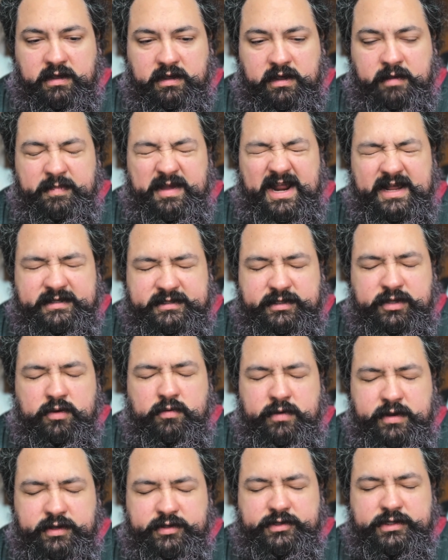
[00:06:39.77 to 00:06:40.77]
I mean, I still
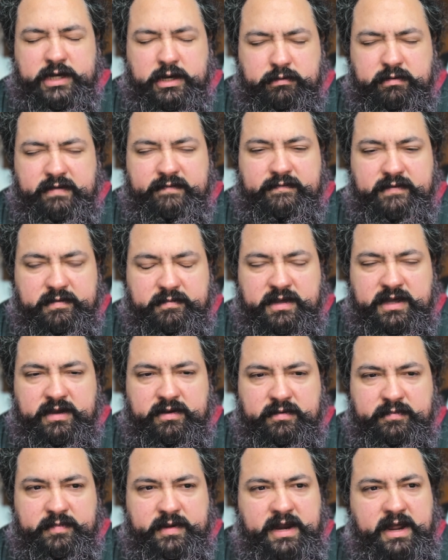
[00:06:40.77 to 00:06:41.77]
want to show every
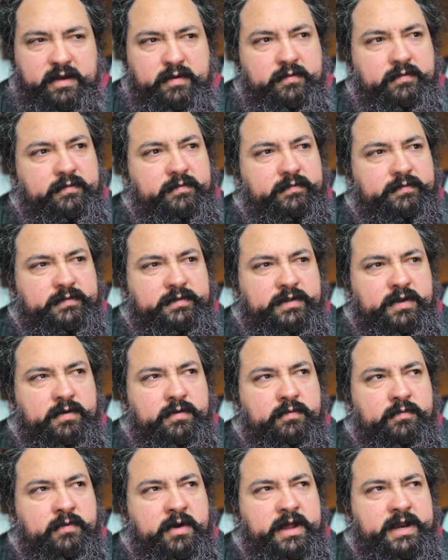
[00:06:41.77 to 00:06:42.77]
meal, but I
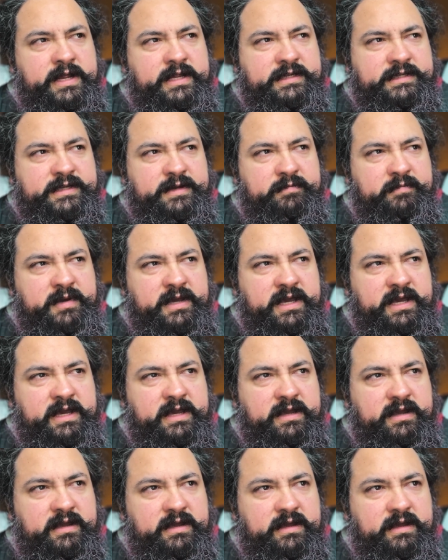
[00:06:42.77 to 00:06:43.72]
don't want it to be,